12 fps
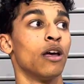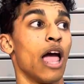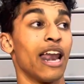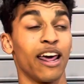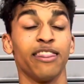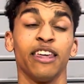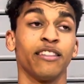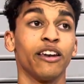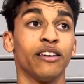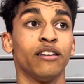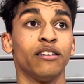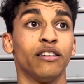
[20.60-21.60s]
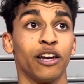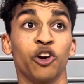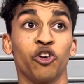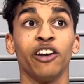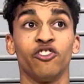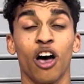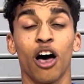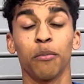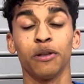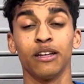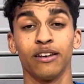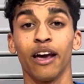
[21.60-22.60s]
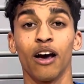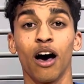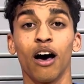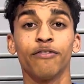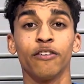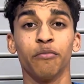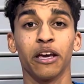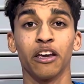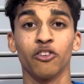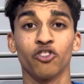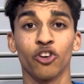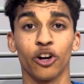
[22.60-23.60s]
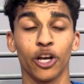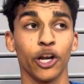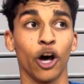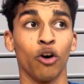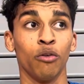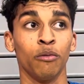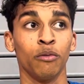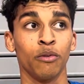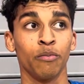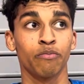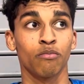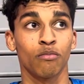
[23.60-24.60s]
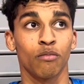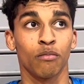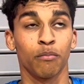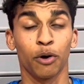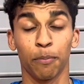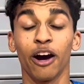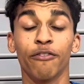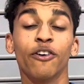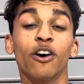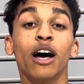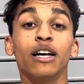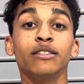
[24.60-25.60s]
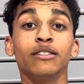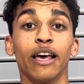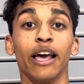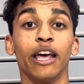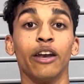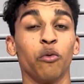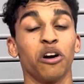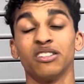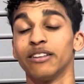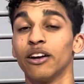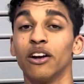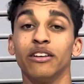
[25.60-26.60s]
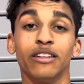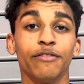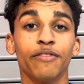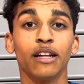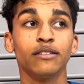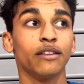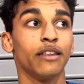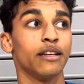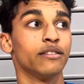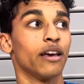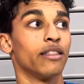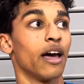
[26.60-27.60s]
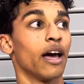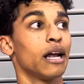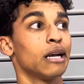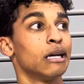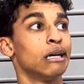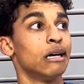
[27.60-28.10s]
And I think they did a great job in the day off of making sure to, you know, prepare for us and where to stand on defense and things like that.